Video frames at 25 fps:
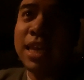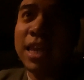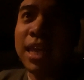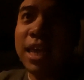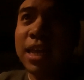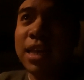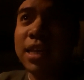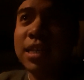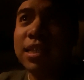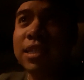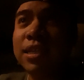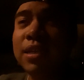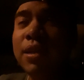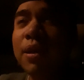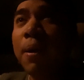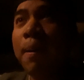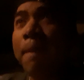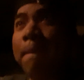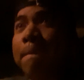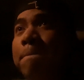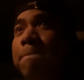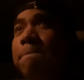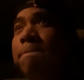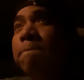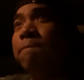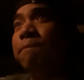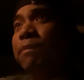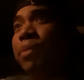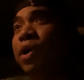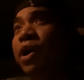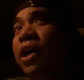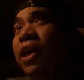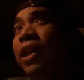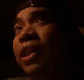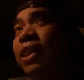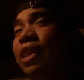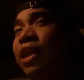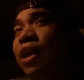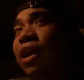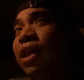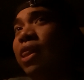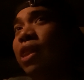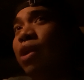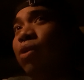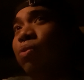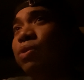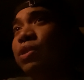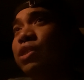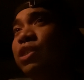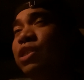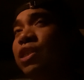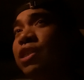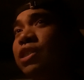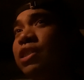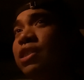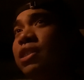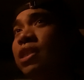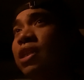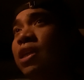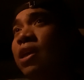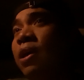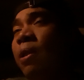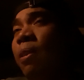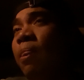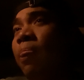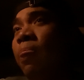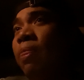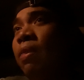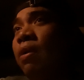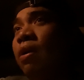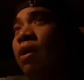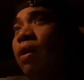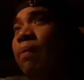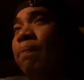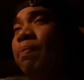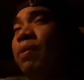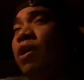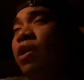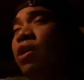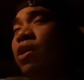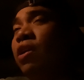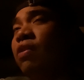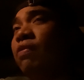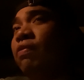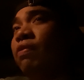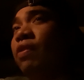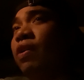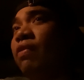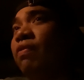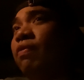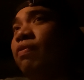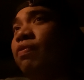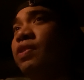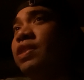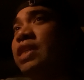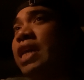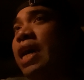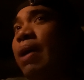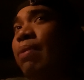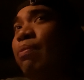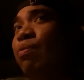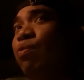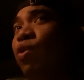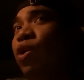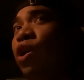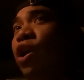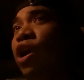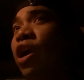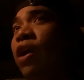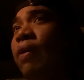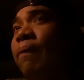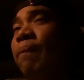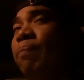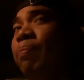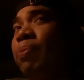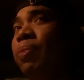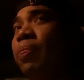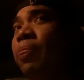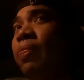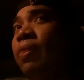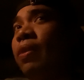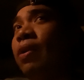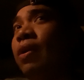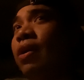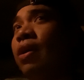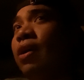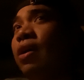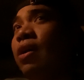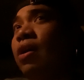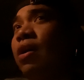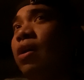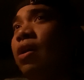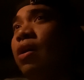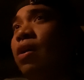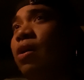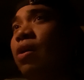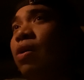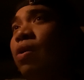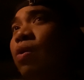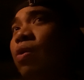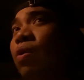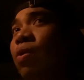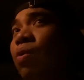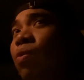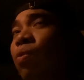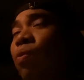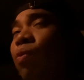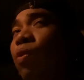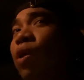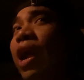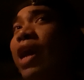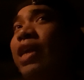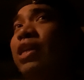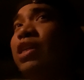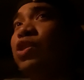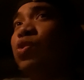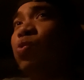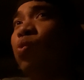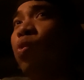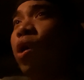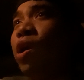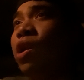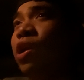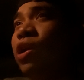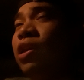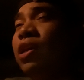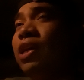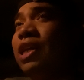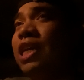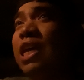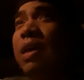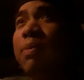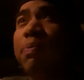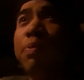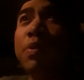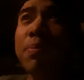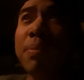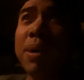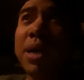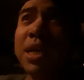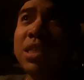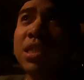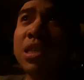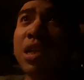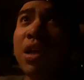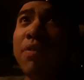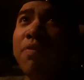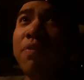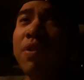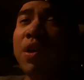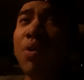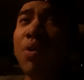it, but there was just a period of time where I just wanted to keep to myself, and